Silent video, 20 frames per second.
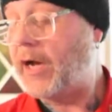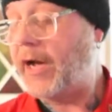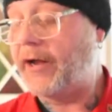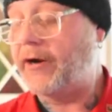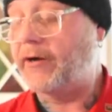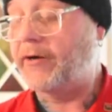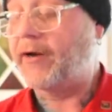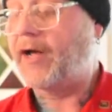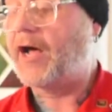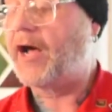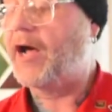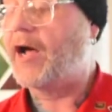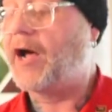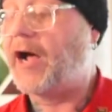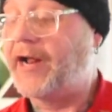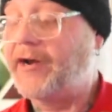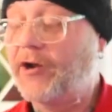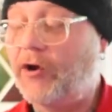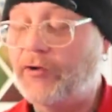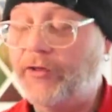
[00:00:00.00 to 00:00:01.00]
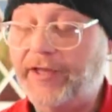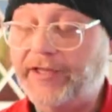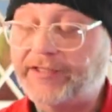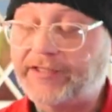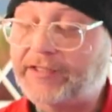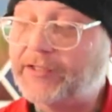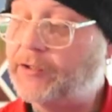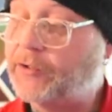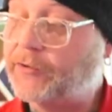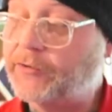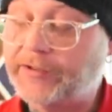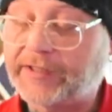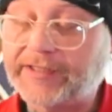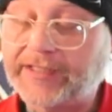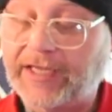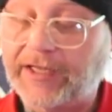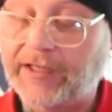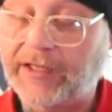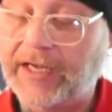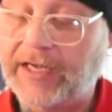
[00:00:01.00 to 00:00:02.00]
I know they still
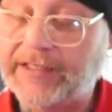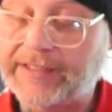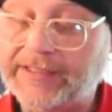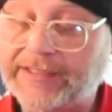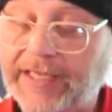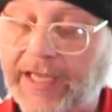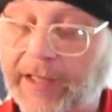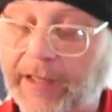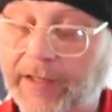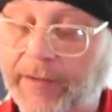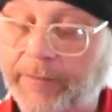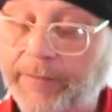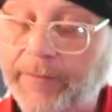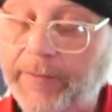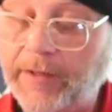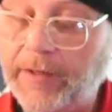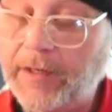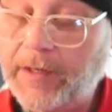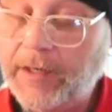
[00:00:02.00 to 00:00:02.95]
sell them.